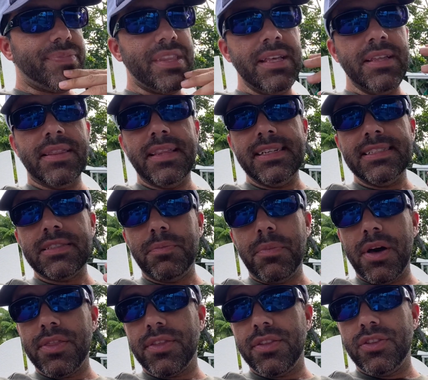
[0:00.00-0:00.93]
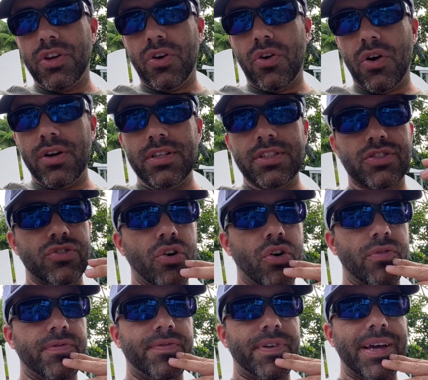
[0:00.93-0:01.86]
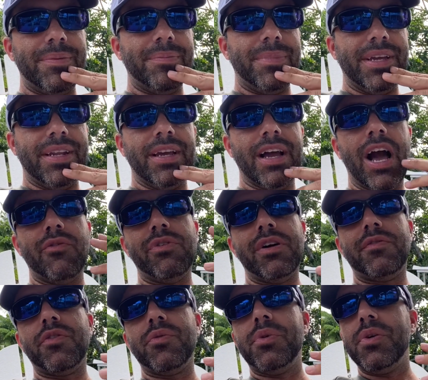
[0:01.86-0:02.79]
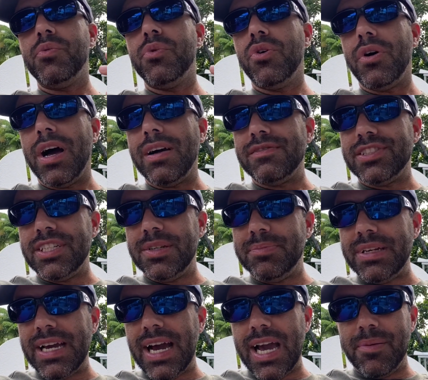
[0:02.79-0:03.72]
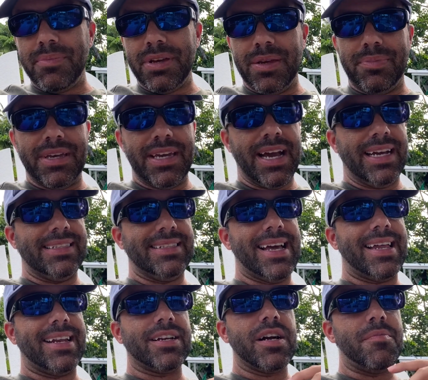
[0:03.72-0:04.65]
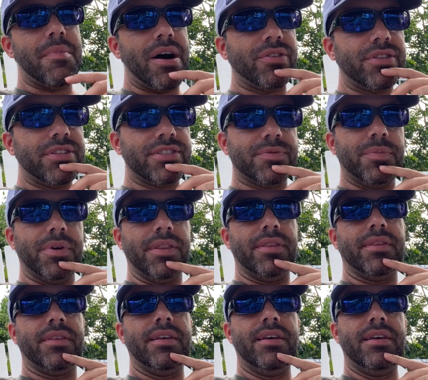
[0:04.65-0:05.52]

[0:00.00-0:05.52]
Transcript: this month, there is no Fed meeting. However, we will have CPI and PPI data come out this month.